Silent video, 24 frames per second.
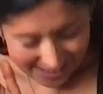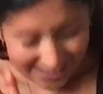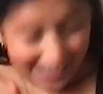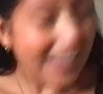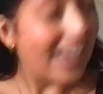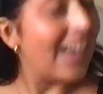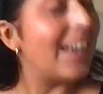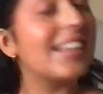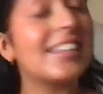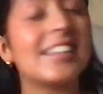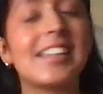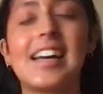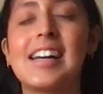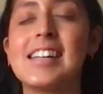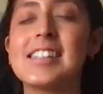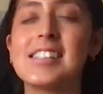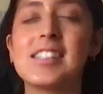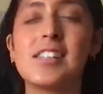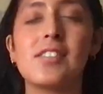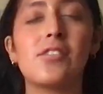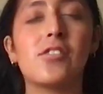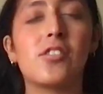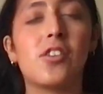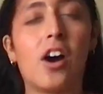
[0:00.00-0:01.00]
It's as
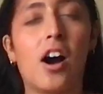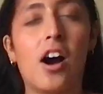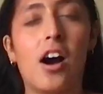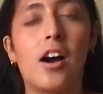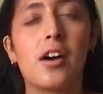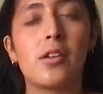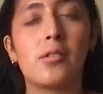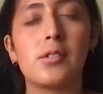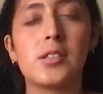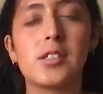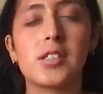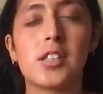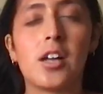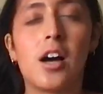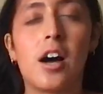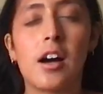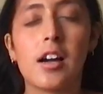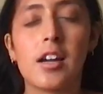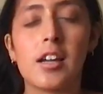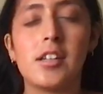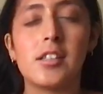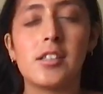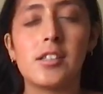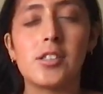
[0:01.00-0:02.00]
if God was
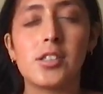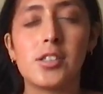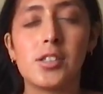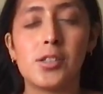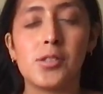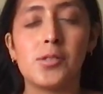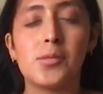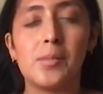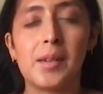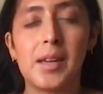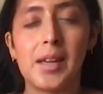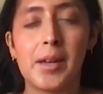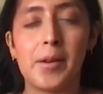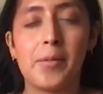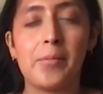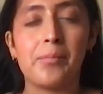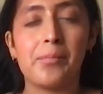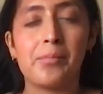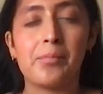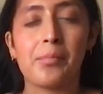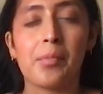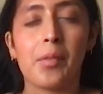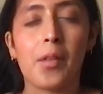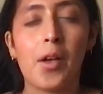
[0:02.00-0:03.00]
talking to me
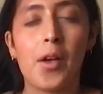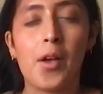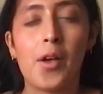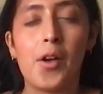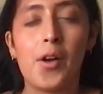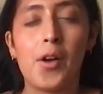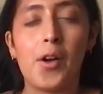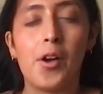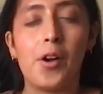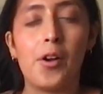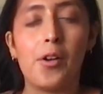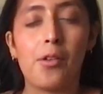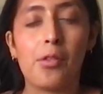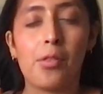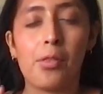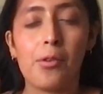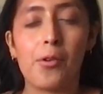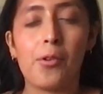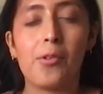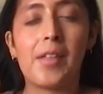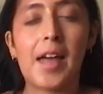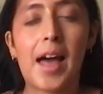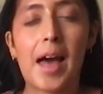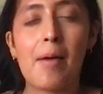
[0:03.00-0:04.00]

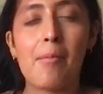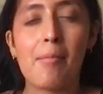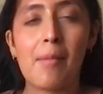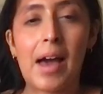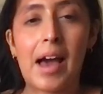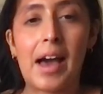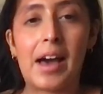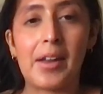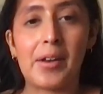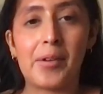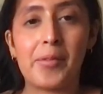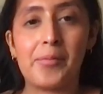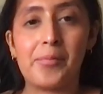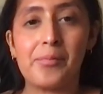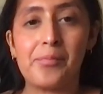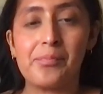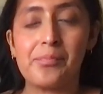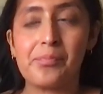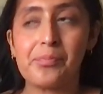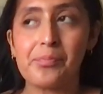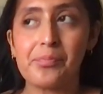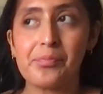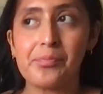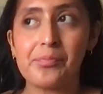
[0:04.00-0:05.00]
through that man.
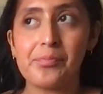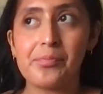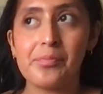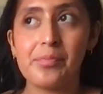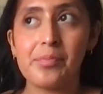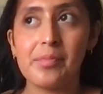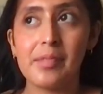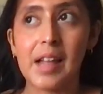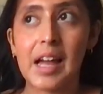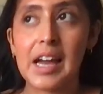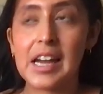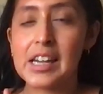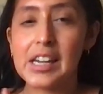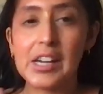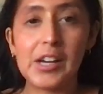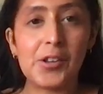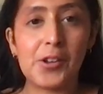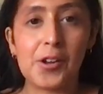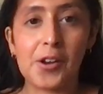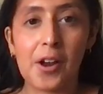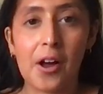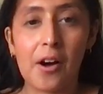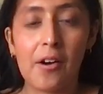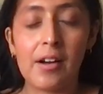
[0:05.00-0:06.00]
I kid
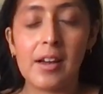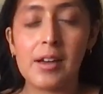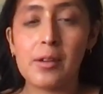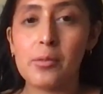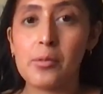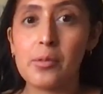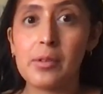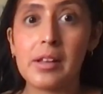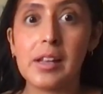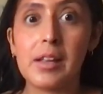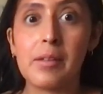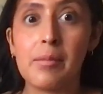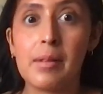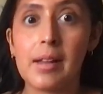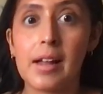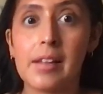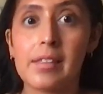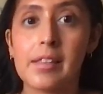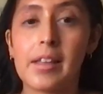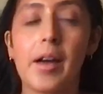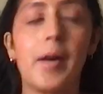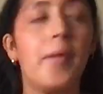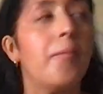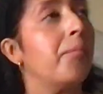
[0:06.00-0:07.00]
you not. It really be like
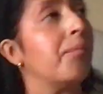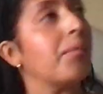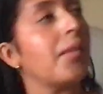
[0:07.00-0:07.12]
that.